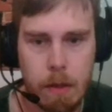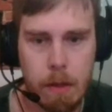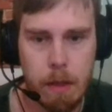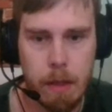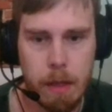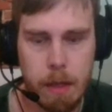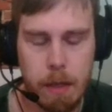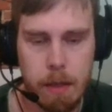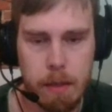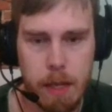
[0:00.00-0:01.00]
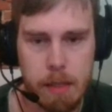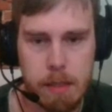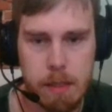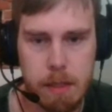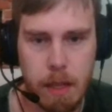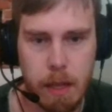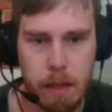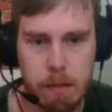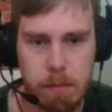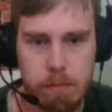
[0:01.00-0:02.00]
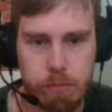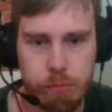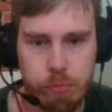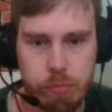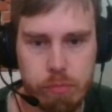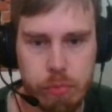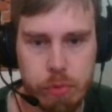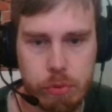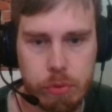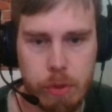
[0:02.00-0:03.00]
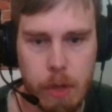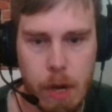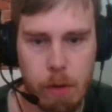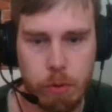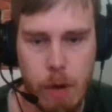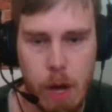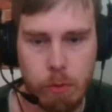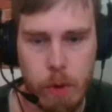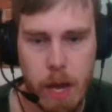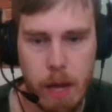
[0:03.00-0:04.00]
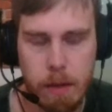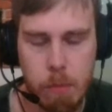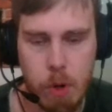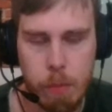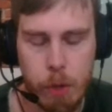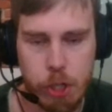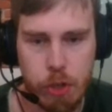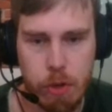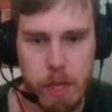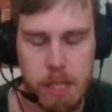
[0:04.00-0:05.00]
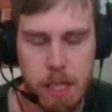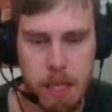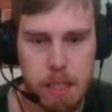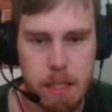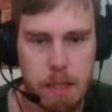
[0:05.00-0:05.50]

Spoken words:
And yeah, it's just like how to add more pressure on e6